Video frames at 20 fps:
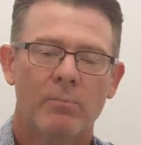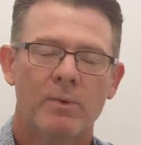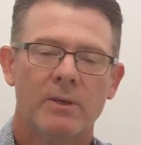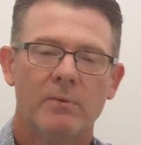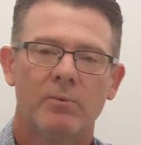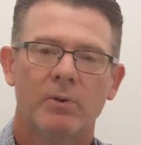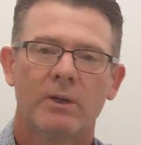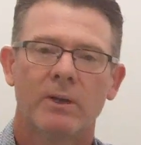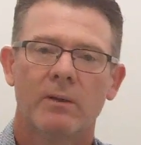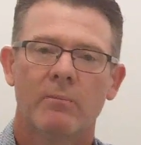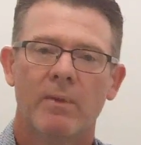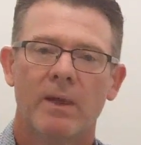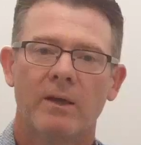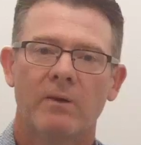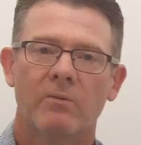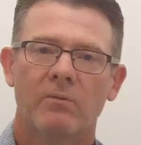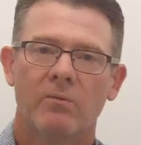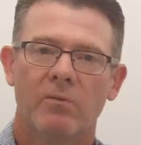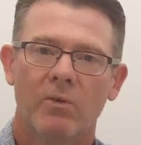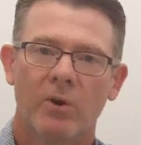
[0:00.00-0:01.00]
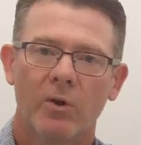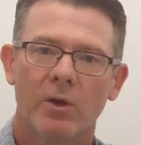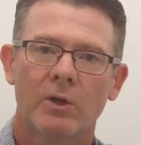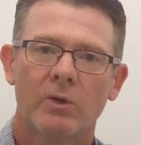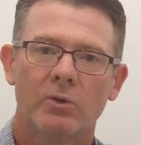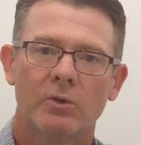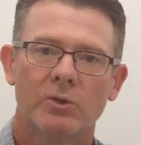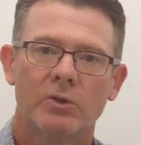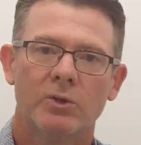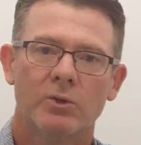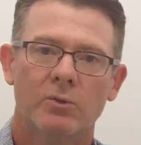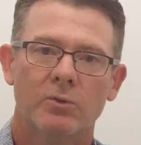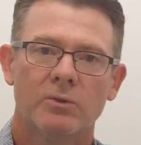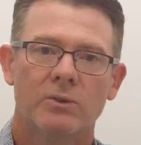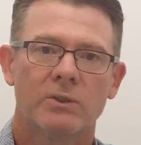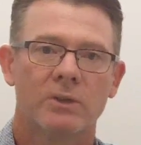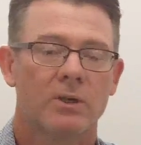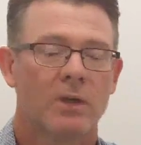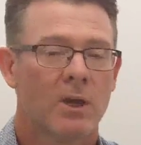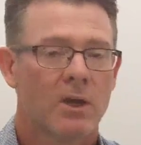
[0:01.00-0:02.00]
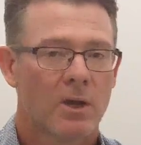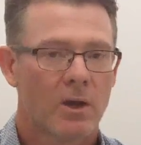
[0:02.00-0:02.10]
and people can make very good use